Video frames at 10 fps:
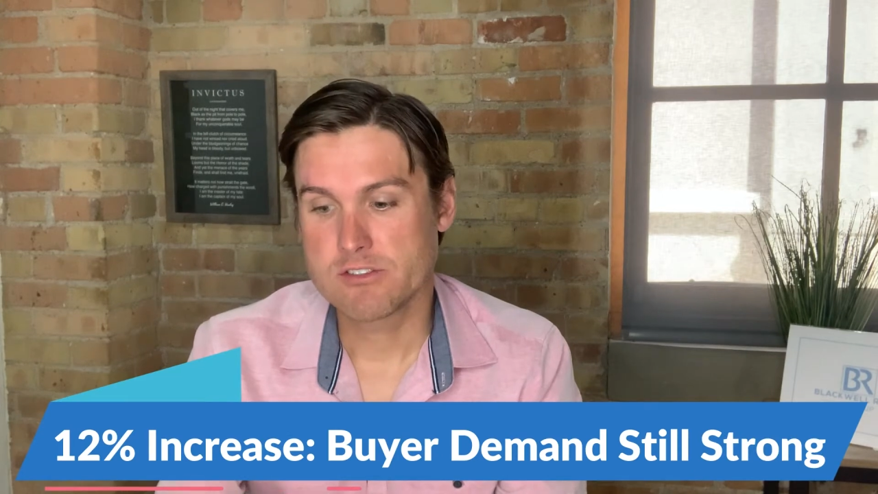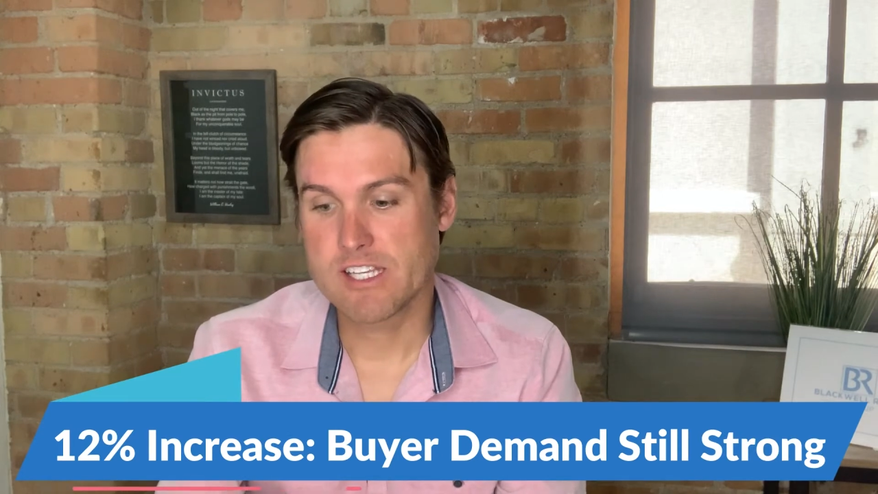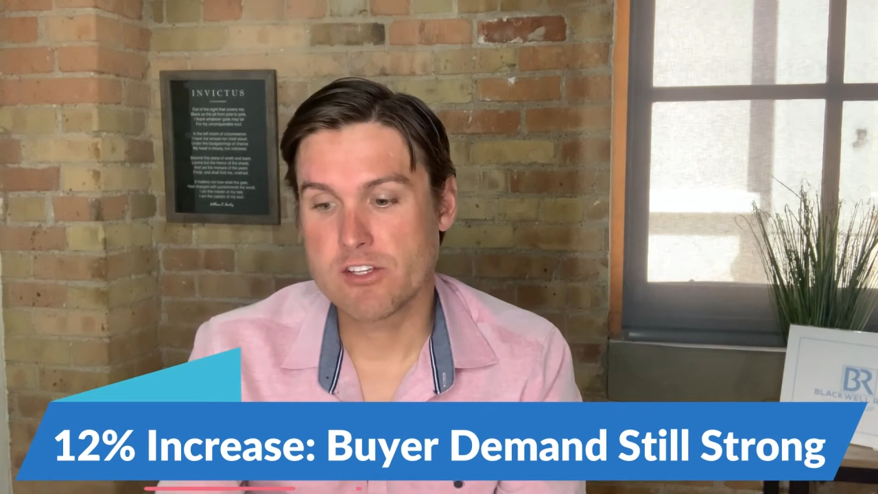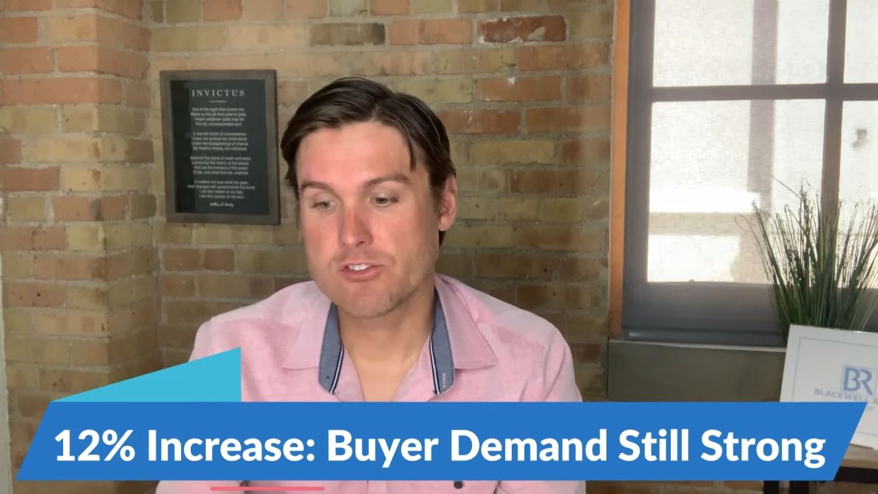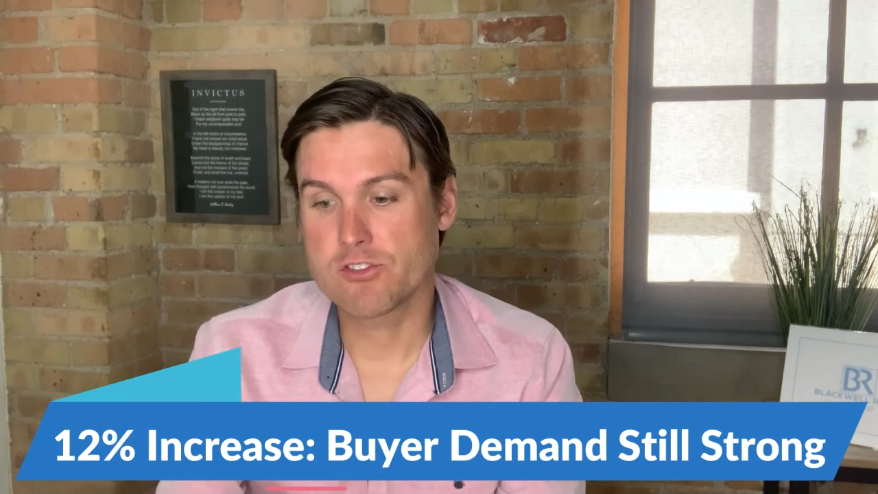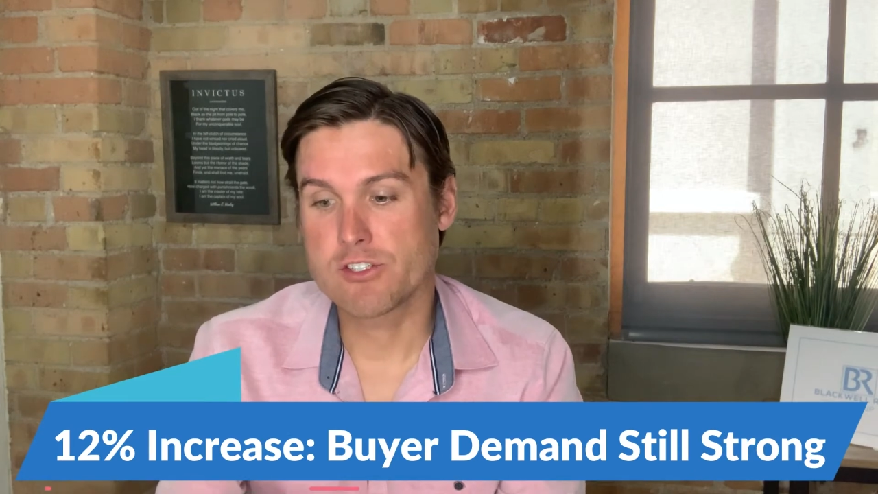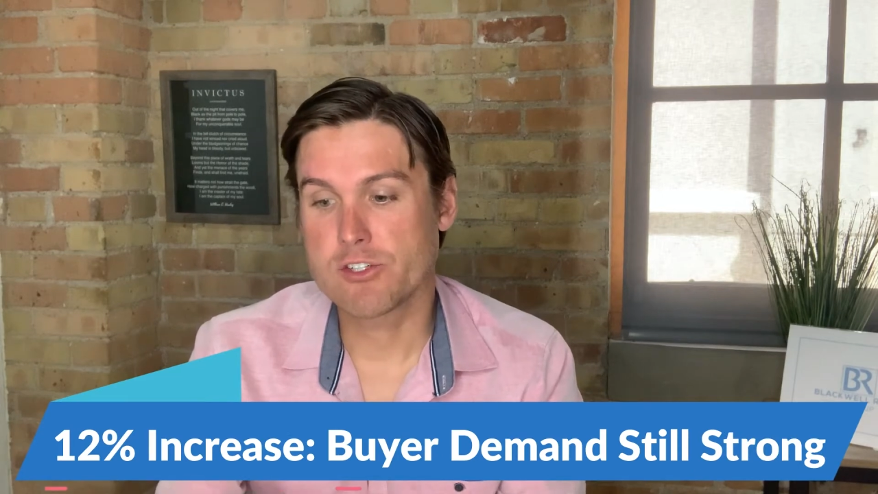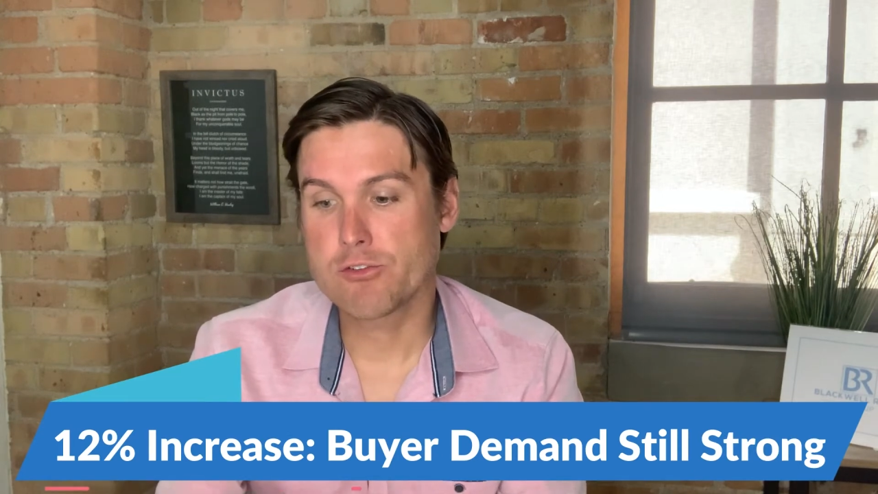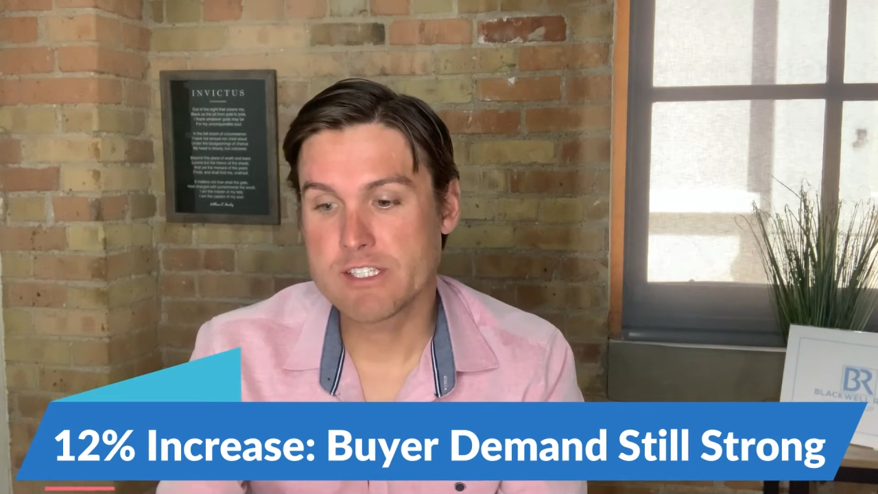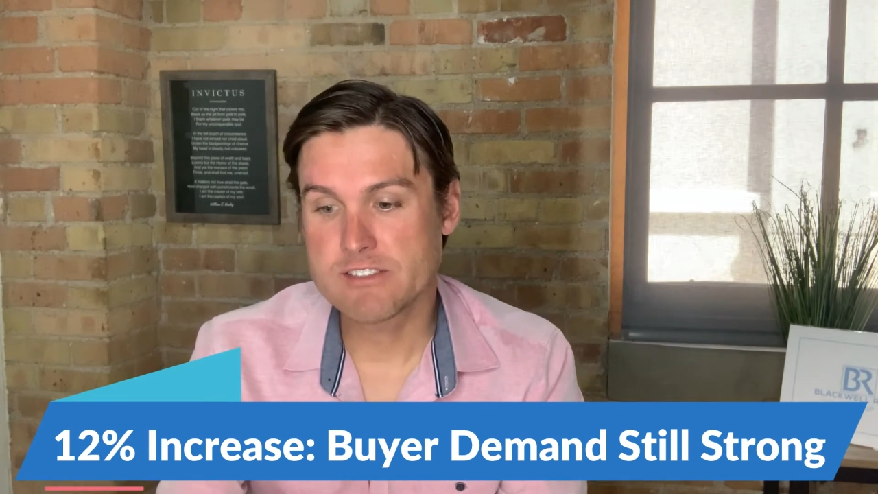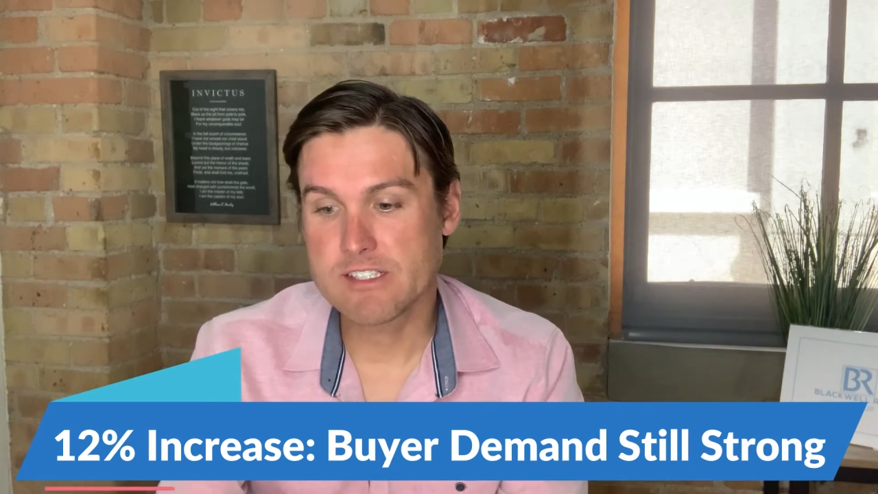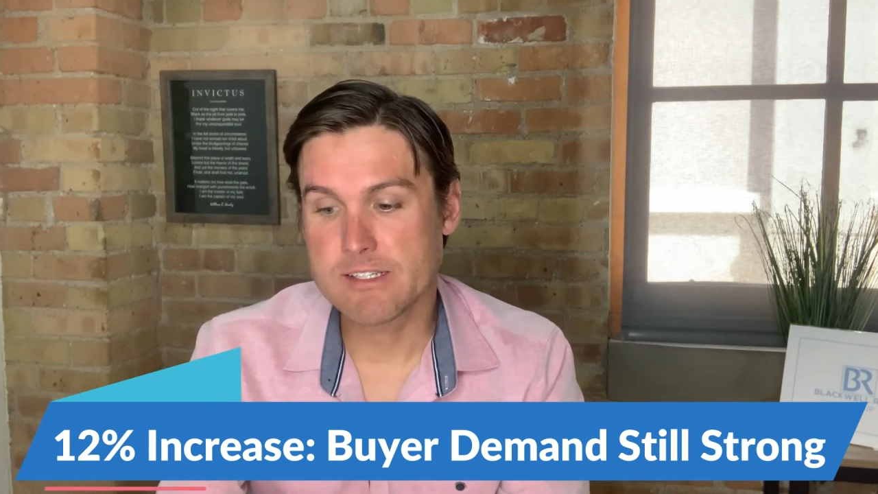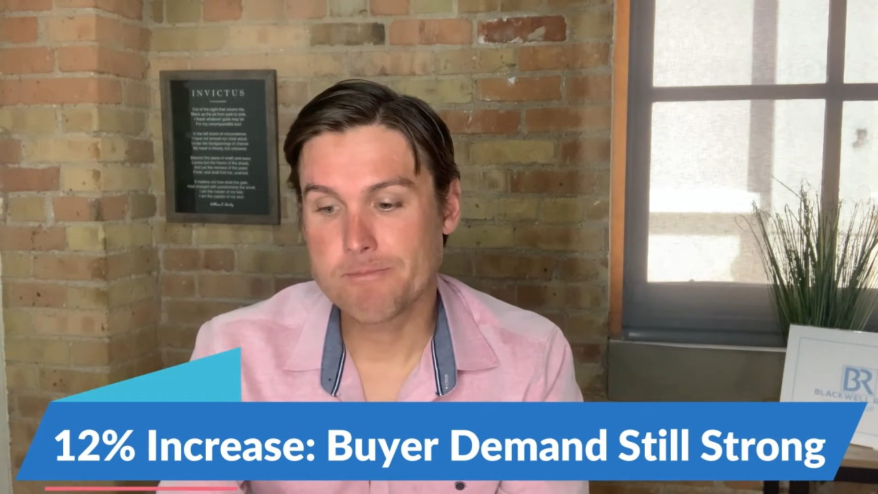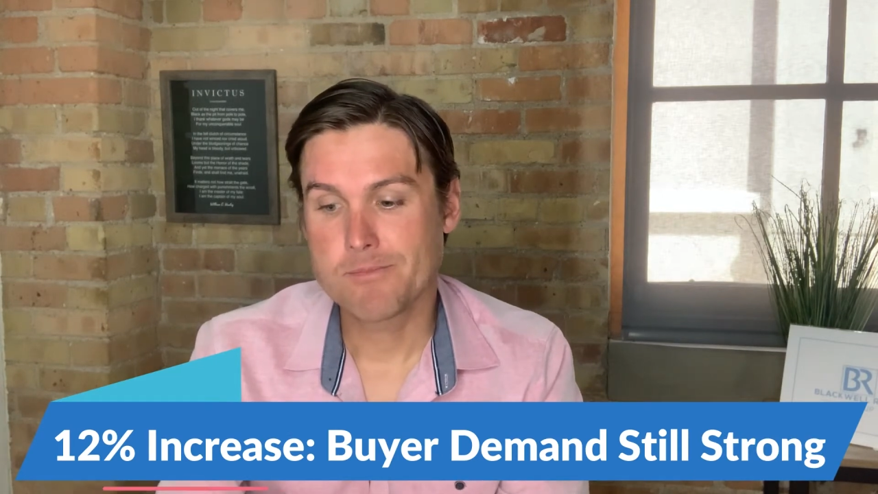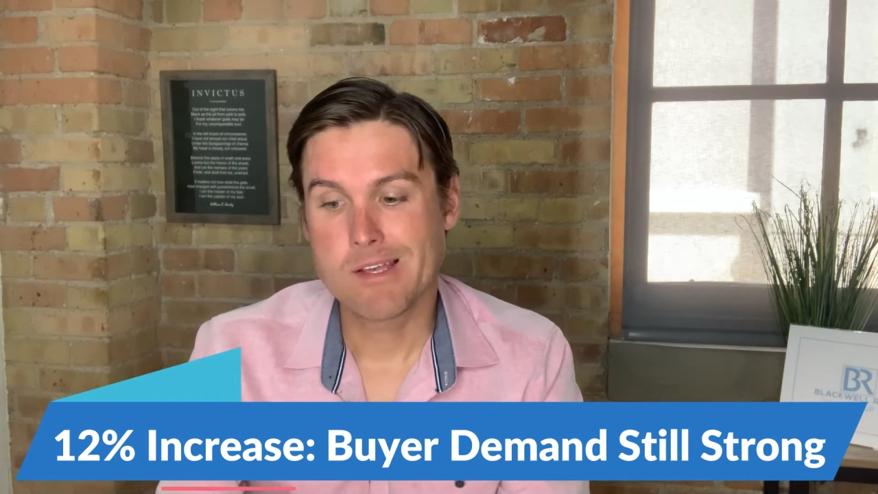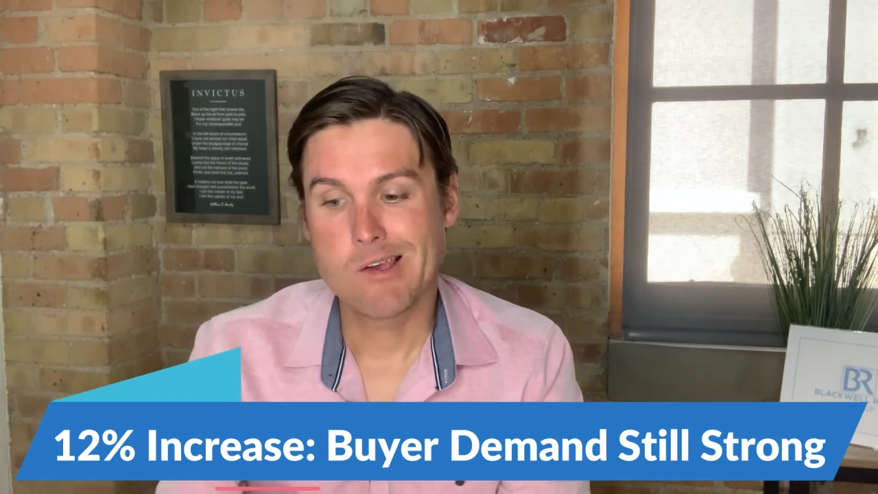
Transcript: Sales are increasing.